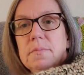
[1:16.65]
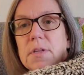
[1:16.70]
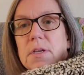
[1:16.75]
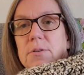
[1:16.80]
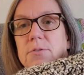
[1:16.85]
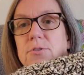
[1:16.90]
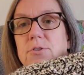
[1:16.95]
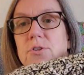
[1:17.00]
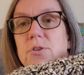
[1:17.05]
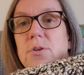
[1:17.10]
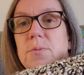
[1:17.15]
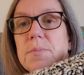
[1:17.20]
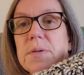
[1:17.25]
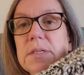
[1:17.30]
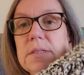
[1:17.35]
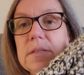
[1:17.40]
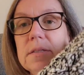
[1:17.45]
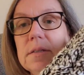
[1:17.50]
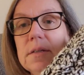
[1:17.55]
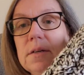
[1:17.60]
I'll show you my
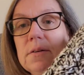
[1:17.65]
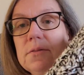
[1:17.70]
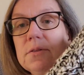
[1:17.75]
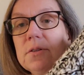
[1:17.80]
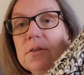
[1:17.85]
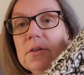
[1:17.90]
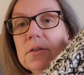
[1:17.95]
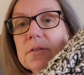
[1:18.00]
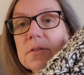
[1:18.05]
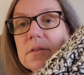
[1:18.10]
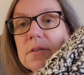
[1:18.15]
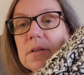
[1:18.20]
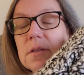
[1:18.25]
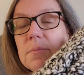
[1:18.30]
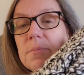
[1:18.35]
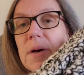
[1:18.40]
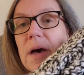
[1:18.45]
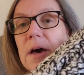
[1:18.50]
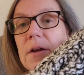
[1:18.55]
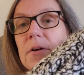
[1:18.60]
sleeve so you can see the
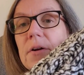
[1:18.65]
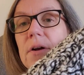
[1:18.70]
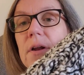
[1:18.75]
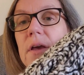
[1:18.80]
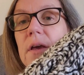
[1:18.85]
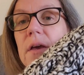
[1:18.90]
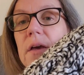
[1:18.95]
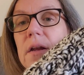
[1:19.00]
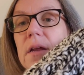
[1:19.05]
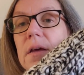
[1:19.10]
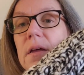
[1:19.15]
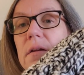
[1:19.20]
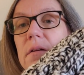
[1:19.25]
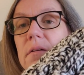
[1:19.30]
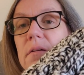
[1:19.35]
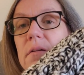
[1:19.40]
patterning in it.